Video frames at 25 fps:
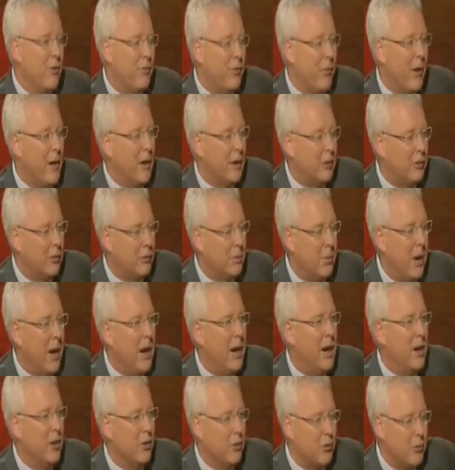the fake
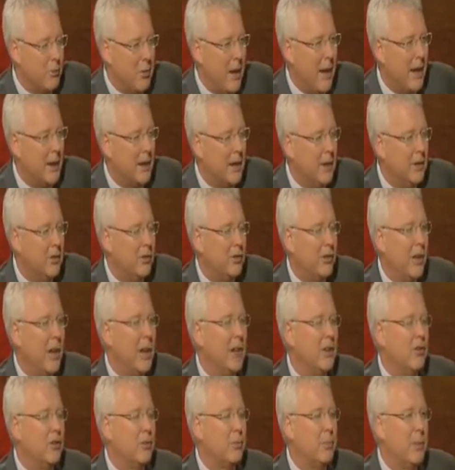smiles, the badly
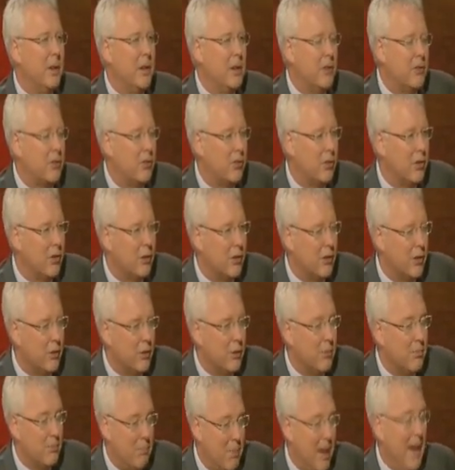staged speech,
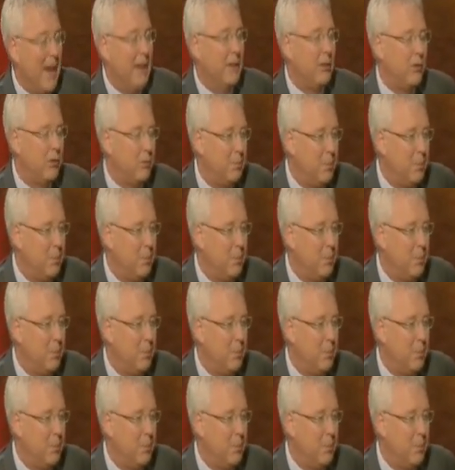the bad